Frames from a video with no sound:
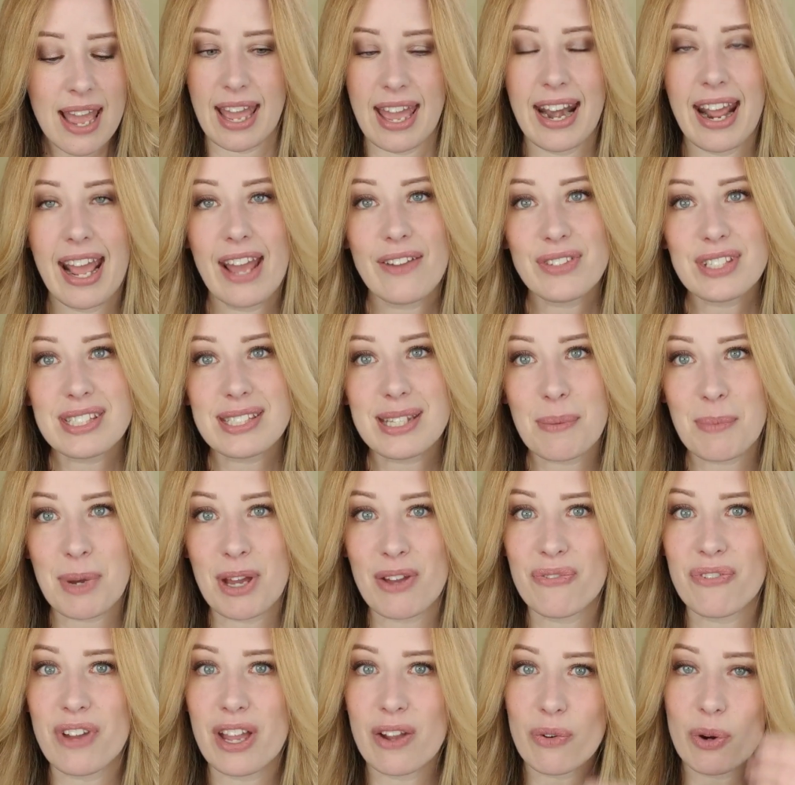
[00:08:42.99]
And I have to say
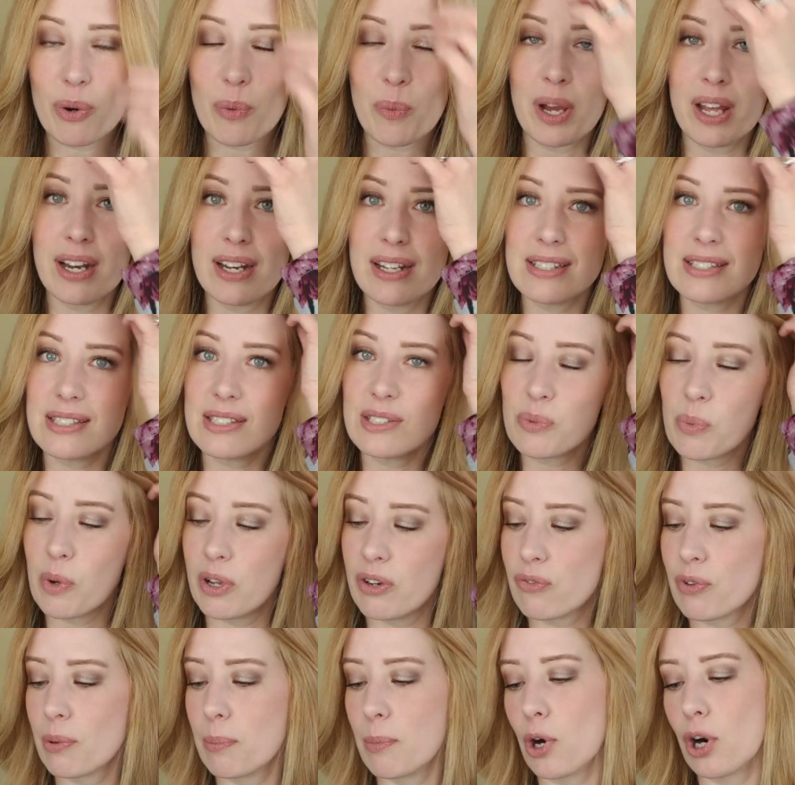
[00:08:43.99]
my favorite one is this
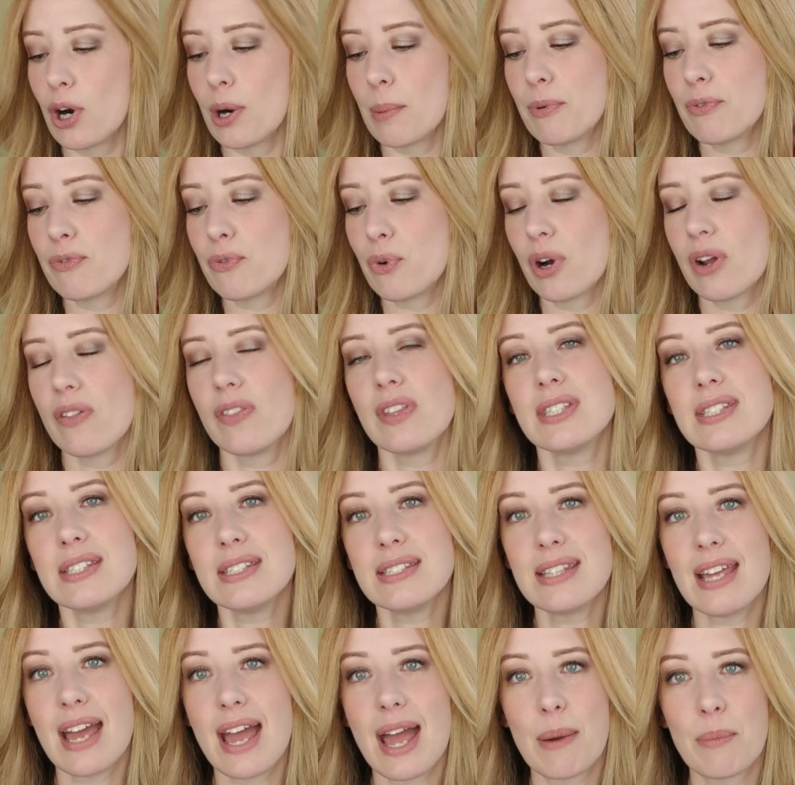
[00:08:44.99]
one from Herbivore. This
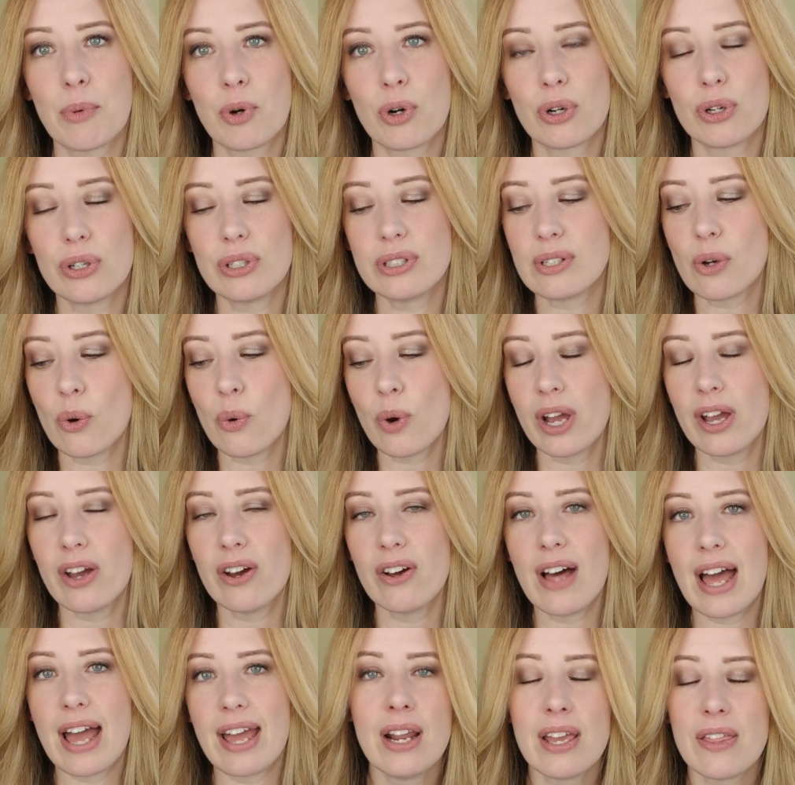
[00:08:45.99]
is the Emerald
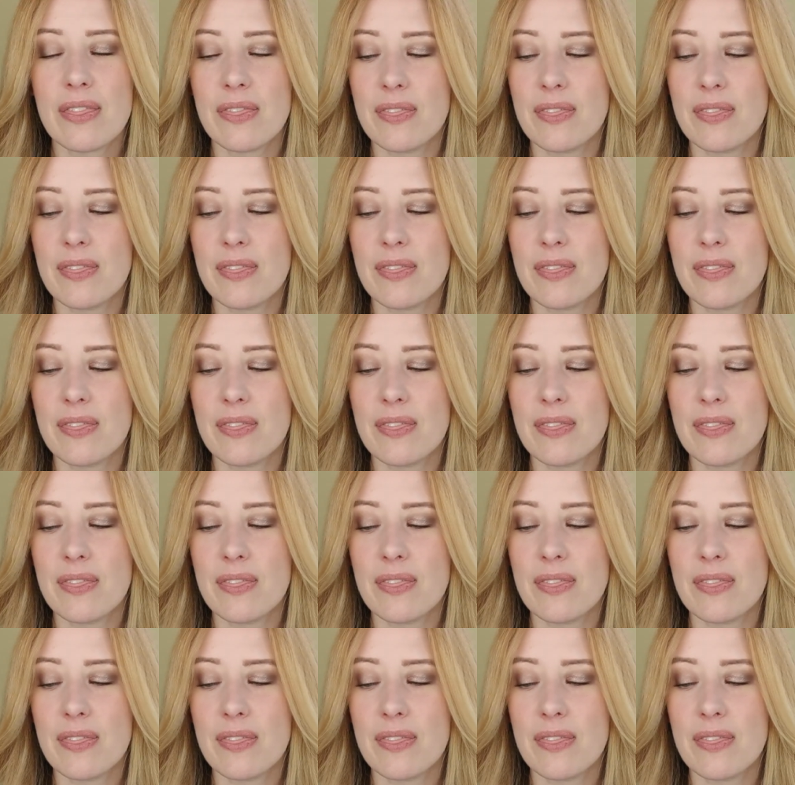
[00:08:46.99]
Oil.